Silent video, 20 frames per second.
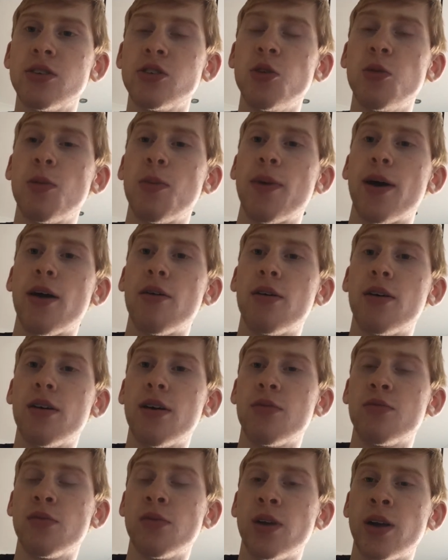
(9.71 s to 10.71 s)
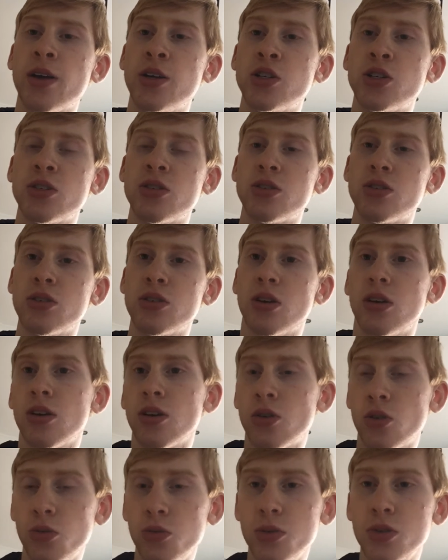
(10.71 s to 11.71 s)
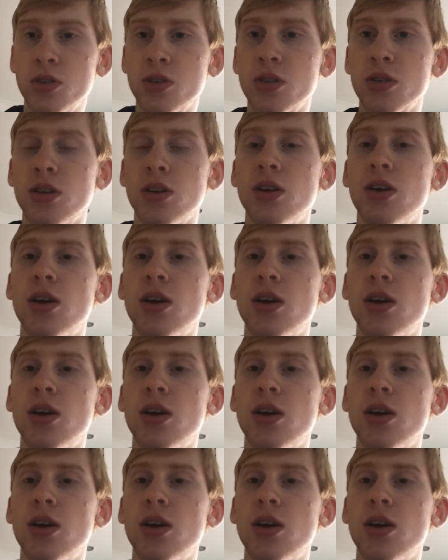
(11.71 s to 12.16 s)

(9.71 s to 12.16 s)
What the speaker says: Superpower and Relations course.